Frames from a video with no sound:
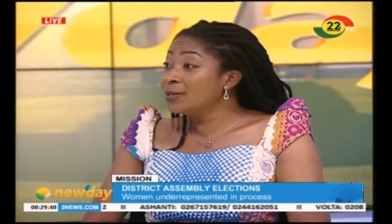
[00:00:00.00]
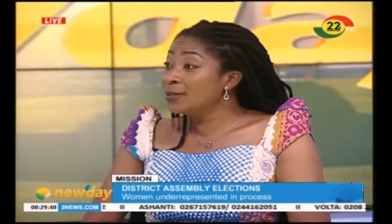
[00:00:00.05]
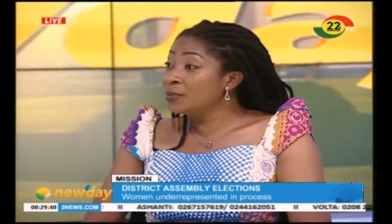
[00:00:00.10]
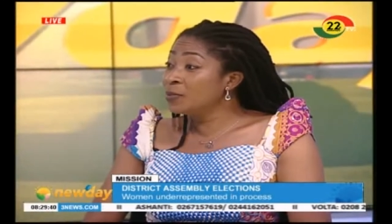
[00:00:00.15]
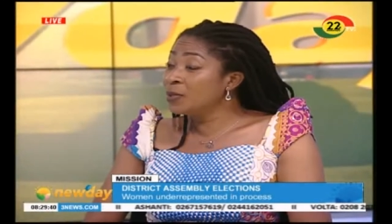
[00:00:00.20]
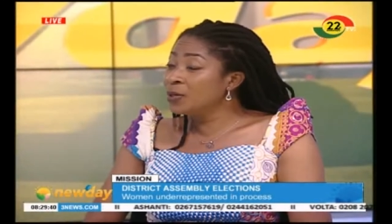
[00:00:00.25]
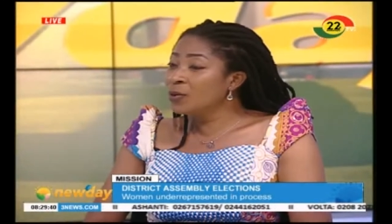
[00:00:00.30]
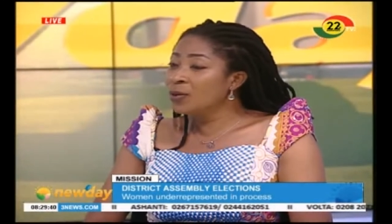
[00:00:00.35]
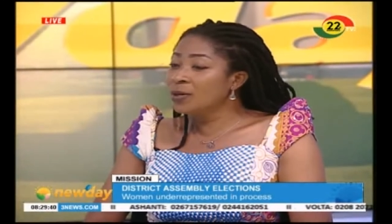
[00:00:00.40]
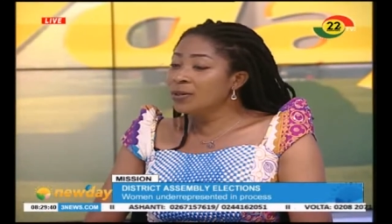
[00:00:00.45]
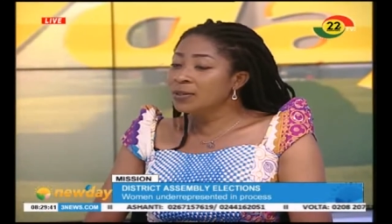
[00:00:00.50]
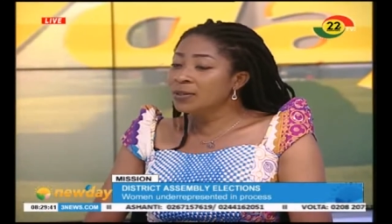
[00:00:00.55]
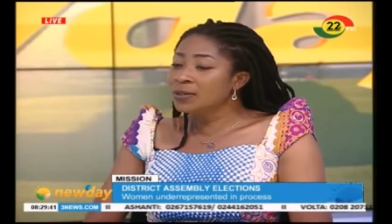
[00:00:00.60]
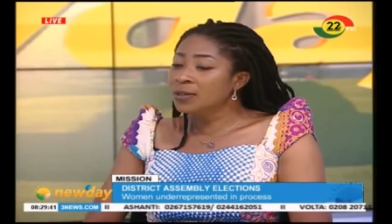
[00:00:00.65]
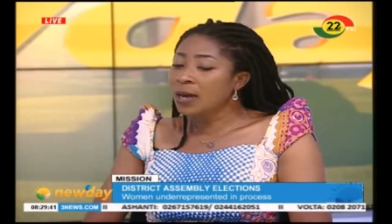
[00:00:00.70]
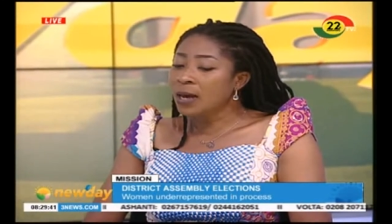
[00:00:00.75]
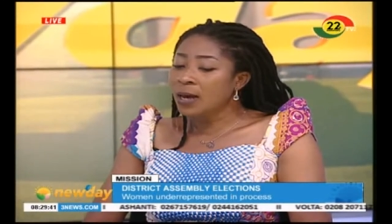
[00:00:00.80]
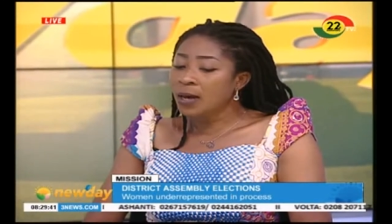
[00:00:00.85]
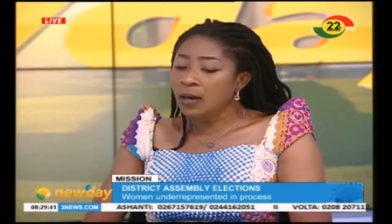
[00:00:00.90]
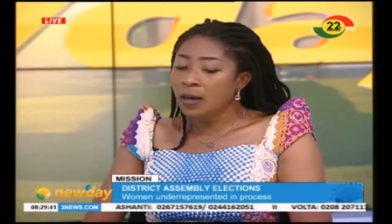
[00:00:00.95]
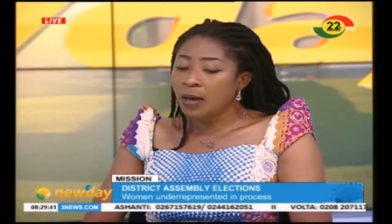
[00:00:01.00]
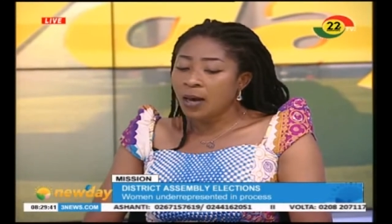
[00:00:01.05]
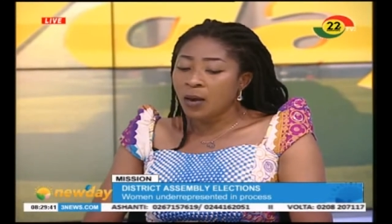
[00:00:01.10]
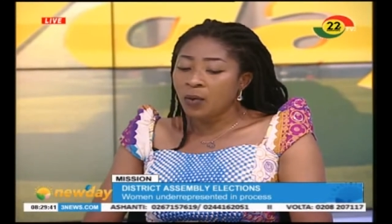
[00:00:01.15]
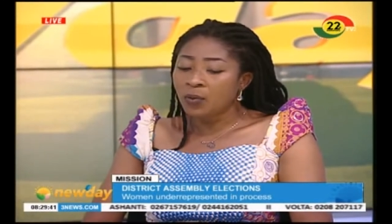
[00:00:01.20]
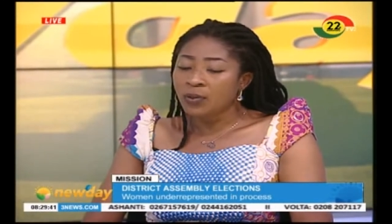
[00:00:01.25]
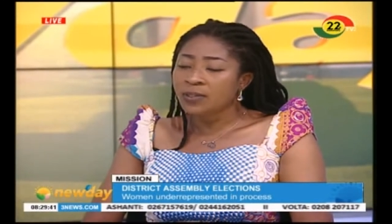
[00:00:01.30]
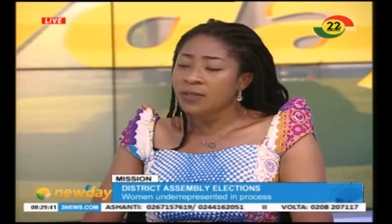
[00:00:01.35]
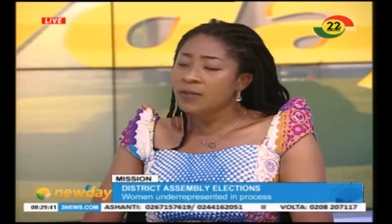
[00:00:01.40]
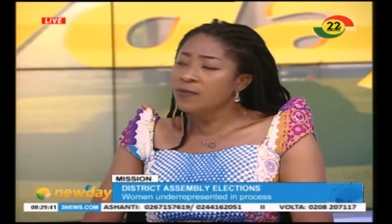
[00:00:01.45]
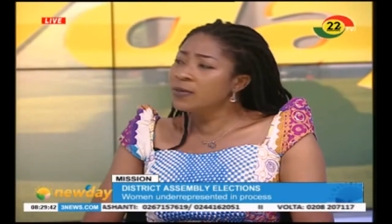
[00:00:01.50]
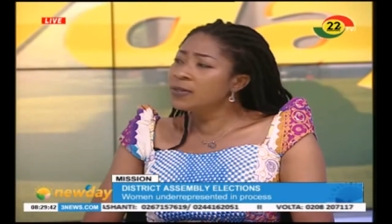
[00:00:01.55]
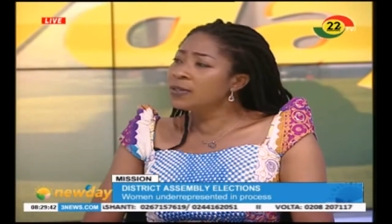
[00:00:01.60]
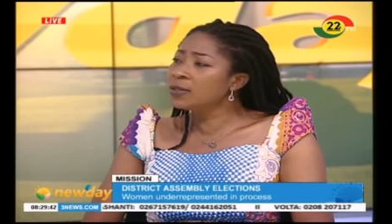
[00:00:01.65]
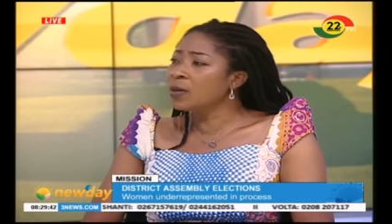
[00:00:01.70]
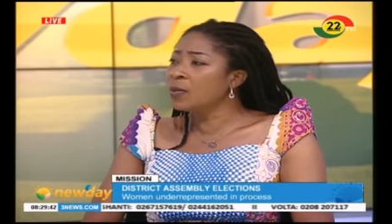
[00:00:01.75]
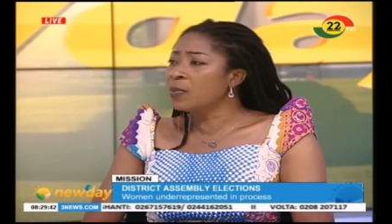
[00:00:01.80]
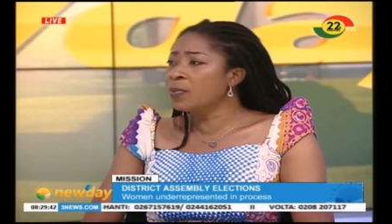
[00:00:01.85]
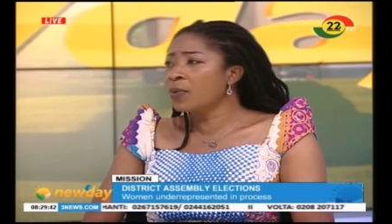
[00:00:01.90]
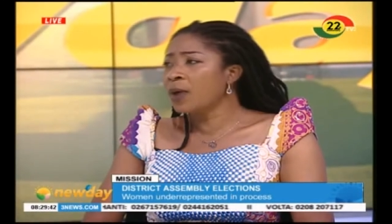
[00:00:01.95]
mm. because uh, I was even
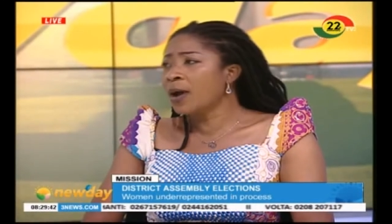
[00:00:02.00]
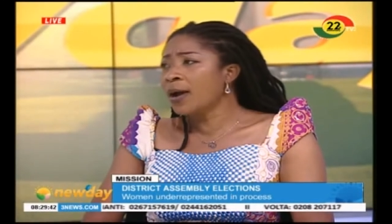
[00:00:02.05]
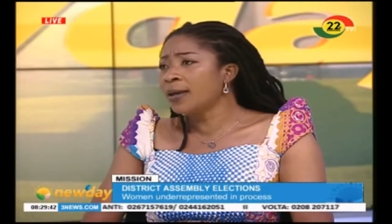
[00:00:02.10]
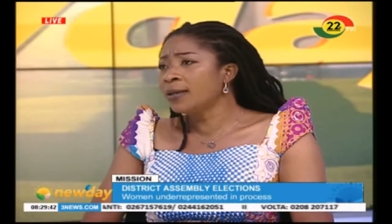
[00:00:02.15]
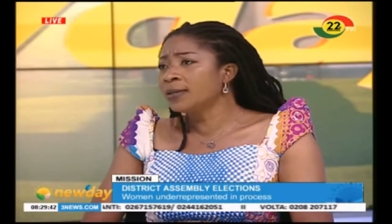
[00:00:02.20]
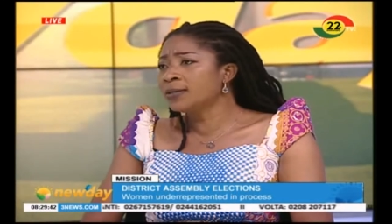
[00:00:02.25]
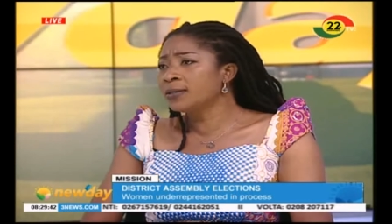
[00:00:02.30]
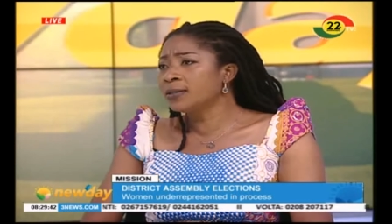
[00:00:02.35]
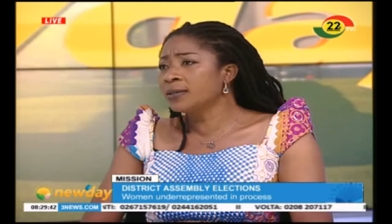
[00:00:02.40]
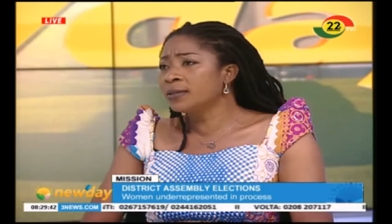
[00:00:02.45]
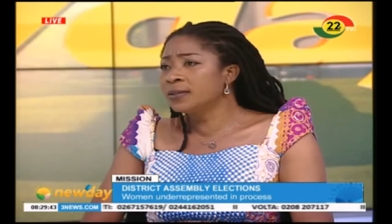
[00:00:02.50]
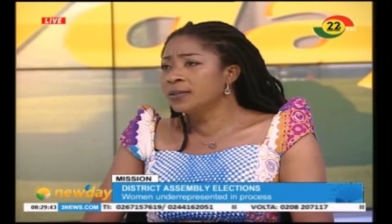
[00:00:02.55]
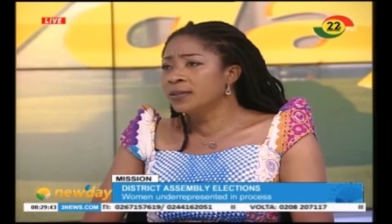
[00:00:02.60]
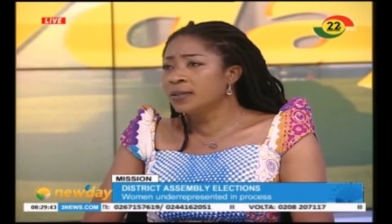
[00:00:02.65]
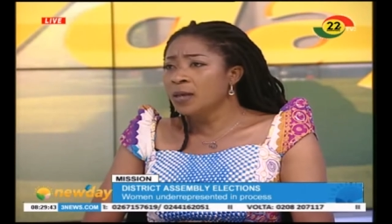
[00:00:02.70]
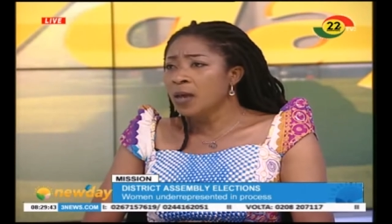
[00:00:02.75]
surprised that